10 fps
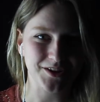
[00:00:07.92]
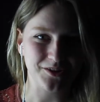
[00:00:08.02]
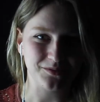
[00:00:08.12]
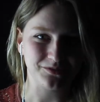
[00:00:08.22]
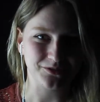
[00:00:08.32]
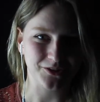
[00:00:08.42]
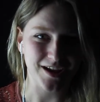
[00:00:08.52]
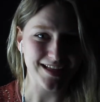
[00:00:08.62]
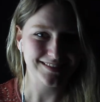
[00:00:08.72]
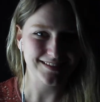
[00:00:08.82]
film,
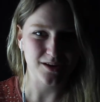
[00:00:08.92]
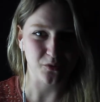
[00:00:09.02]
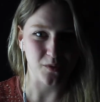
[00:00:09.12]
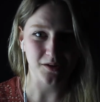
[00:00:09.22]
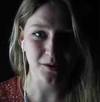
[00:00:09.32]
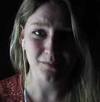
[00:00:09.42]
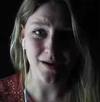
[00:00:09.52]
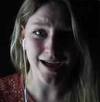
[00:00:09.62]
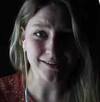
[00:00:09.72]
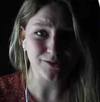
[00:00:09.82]
friends, and welcome
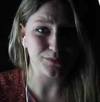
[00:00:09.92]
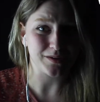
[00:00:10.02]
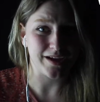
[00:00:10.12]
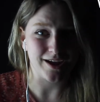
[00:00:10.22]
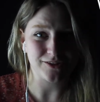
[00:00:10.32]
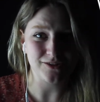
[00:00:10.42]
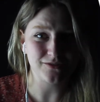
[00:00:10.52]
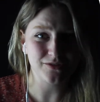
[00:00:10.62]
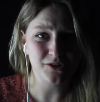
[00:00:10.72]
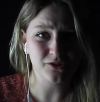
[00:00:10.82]
back to
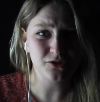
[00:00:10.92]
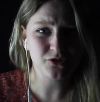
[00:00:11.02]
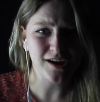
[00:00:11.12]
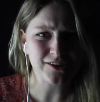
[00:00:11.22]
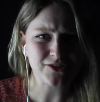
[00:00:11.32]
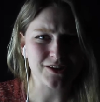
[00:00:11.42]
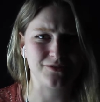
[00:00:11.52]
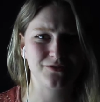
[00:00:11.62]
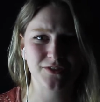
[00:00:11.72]
Reaction for Your Distraction,